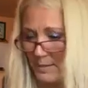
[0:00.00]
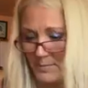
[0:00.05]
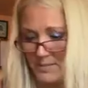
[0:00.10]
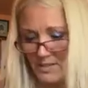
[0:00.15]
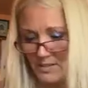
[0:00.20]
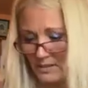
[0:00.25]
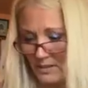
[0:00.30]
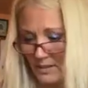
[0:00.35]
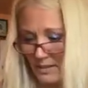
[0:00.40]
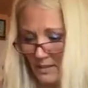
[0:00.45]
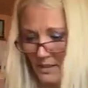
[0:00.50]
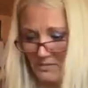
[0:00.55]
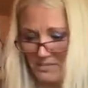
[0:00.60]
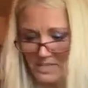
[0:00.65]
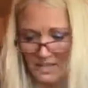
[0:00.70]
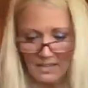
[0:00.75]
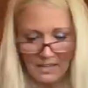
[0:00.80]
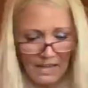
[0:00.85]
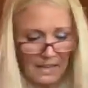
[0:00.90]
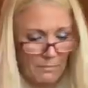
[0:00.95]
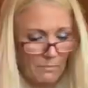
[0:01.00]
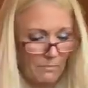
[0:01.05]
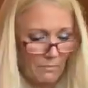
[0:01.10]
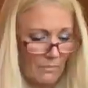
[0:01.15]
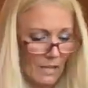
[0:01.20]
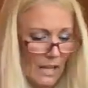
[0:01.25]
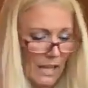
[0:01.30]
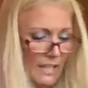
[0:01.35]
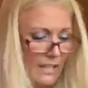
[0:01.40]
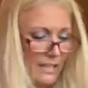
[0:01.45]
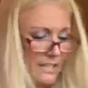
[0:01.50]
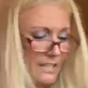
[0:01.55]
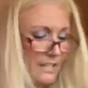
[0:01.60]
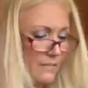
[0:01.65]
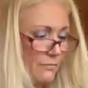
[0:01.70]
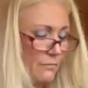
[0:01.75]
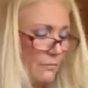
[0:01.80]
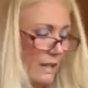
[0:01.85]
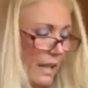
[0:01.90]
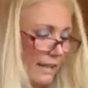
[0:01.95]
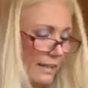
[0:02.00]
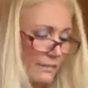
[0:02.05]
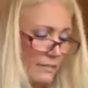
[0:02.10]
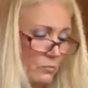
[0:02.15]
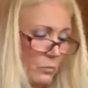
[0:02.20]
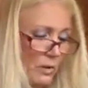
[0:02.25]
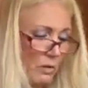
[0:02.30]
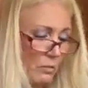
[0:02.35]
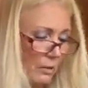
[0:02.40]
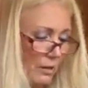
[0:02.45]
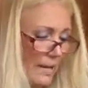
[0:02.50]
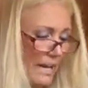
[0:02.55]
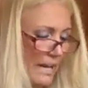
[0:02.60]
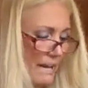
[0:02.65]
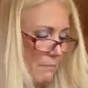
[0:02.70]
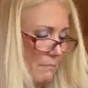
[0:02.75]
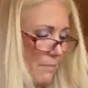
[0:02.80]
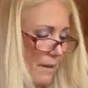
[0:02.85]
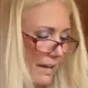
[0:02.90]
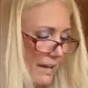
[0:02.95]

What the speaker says: like, we were camping and he comes in, we're leaving.